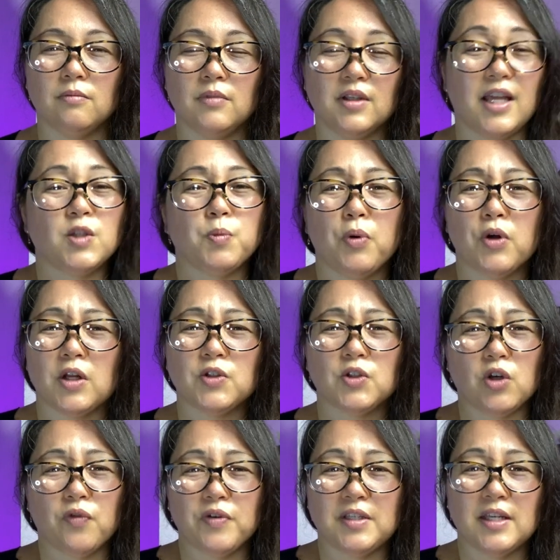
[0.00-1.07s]
gets put on
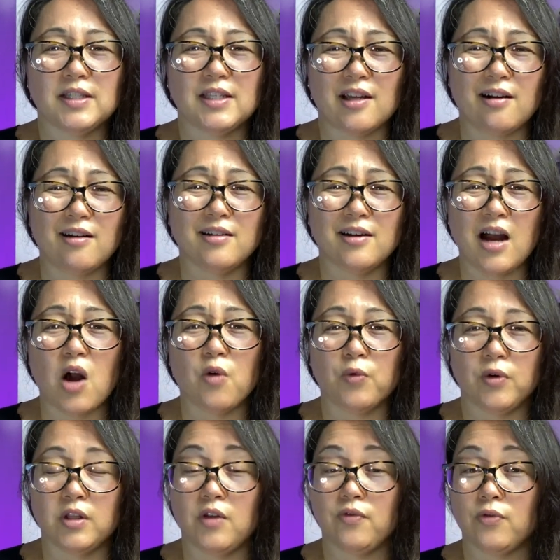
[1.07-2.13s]
surfaces that are not
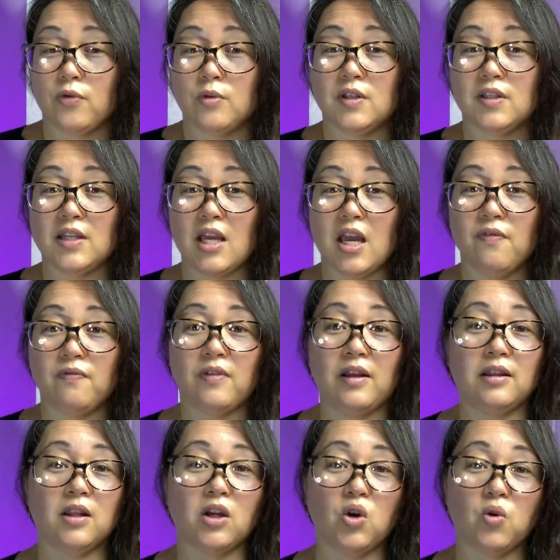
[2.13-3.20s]
really food safe,
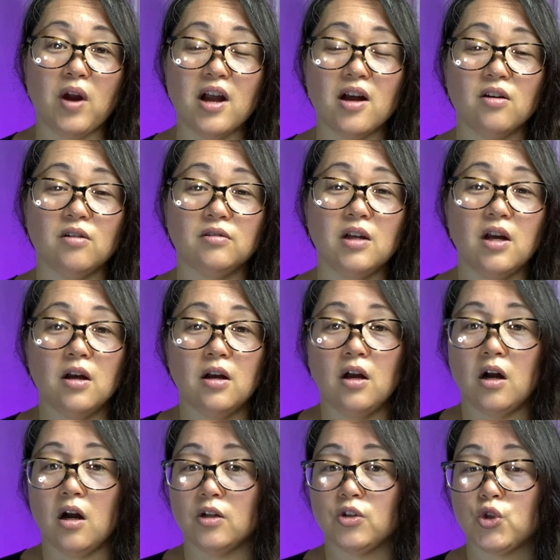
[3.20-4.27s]
like the ground,
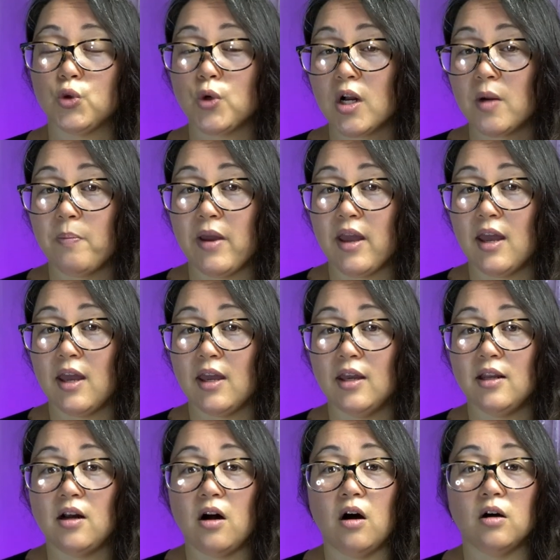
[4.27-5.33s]
a truck
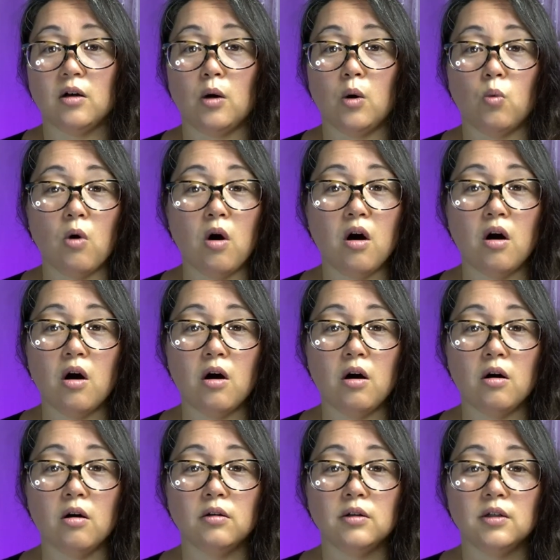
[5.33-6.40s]
bed, on a
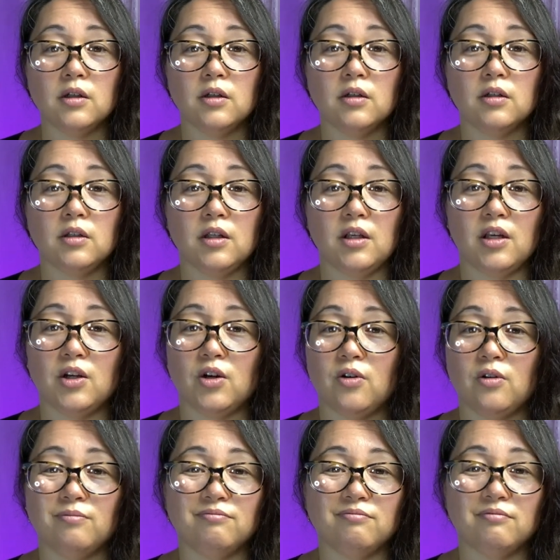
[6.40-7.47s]
wall, you
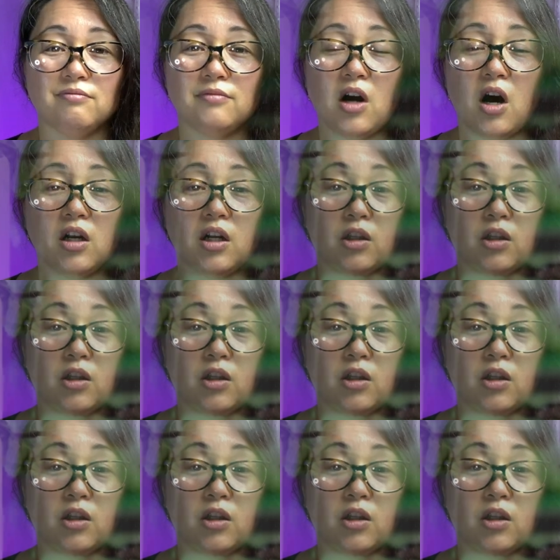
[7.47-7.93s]
know, on a